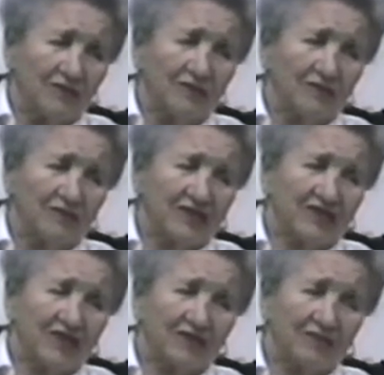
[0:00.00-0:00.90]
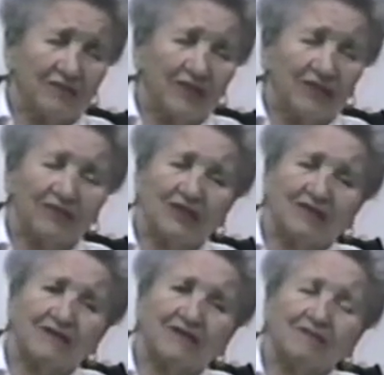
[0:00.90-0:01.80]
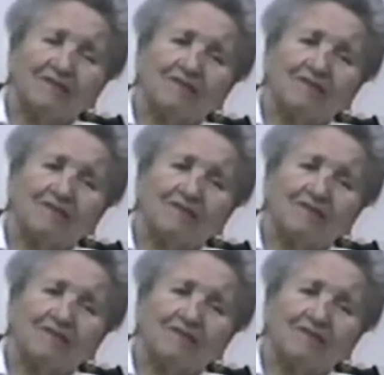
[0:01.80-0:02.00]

We were mistaken in many ways.